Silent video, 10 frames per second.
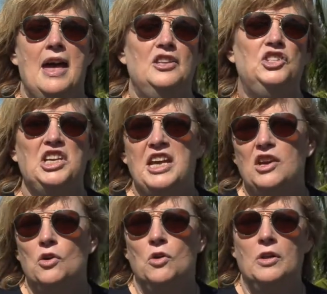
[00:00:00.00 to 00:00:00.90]

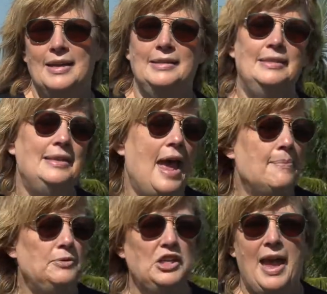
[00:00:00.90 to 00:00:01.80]
jingle, a
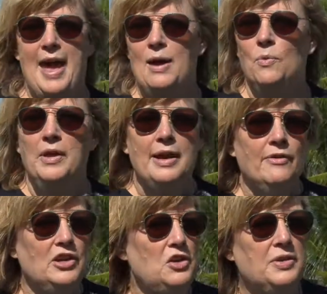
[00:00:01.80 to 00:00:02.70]
Snapchat,
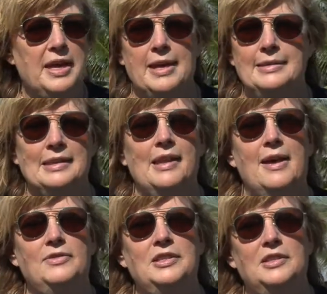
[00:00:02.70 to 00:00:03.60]
whatever you kids
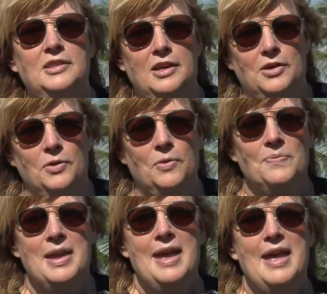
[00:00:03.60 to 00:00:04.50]
love to do,
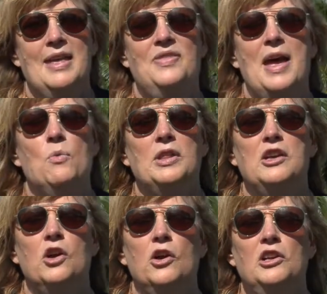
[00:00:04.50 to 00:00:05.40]
that will
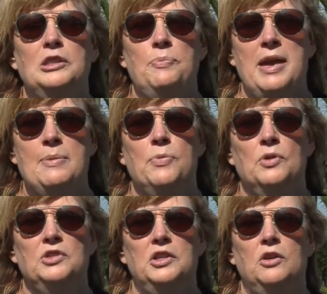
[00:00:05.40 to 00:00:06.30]
encourage
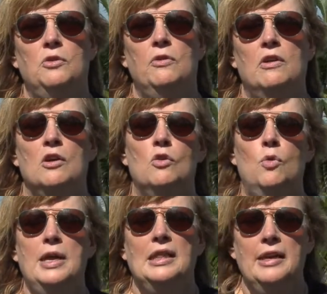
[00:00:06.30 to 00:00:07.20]
people to
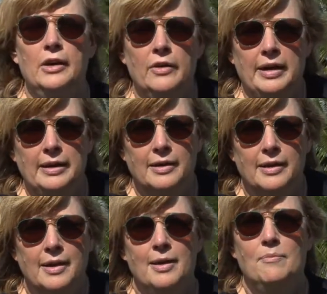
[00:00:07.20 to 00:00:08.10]
quit littering
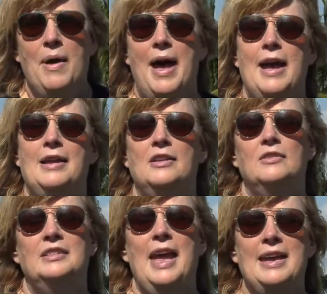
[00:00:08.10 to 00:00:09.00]
by
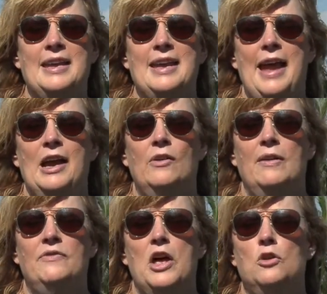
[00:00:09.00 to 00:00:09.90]
taking care
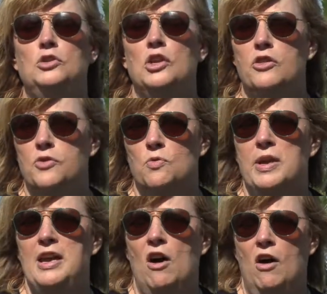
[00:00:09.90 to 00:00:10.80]
of those
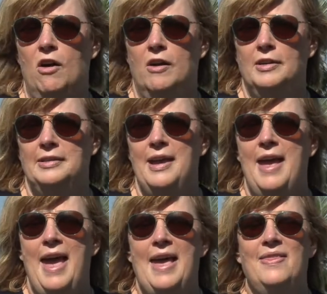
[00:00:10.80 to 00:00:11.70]
3 R's.
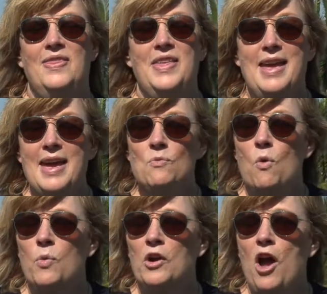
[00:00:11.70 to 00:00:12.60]
And then
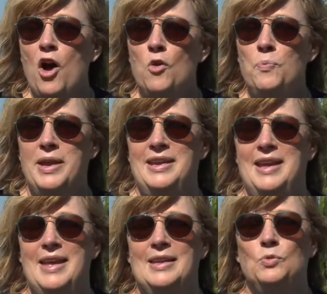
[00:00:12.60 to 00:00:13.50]
what we're hoping
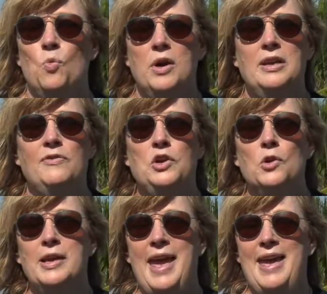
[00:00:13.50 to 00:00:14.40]
is one of
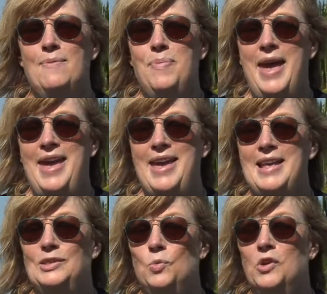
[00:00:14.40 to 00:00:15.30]
your
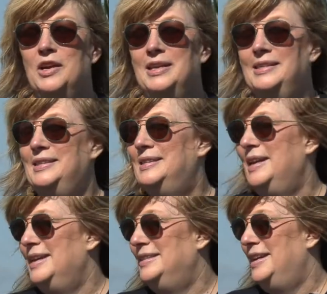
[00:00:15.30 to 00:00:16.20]
campaigns we're going to
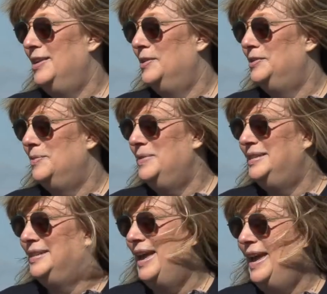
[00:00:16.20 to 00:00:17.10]
send here to
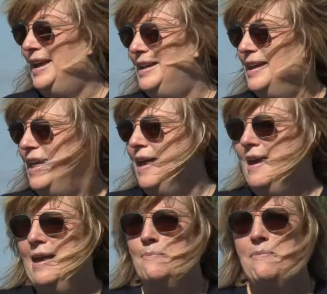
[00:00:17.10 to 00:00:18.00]
Biscayne,
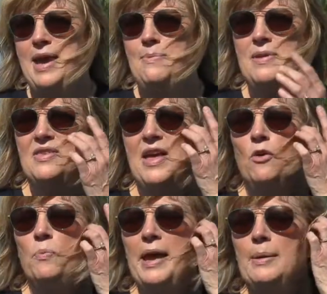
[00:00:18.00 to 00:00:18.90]
and maybe they
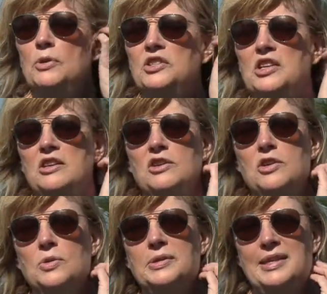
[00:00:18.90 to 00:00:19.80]
will be able to
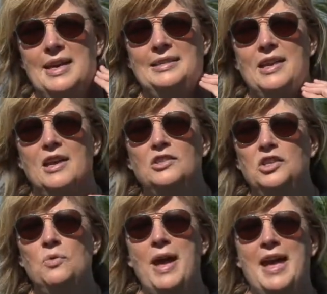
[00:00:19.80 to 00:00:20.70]
use it
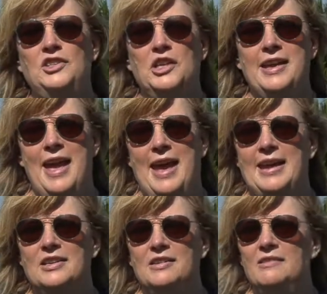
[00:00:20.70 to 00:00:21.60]
to
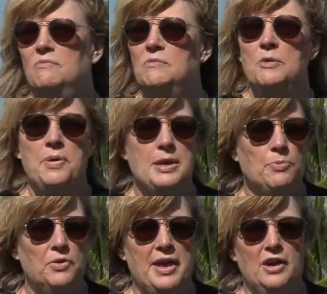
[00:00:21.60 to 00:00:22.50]
educate the
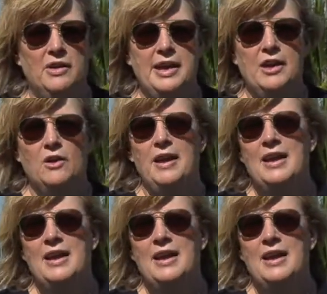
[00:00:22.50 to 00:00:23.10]
people that are here.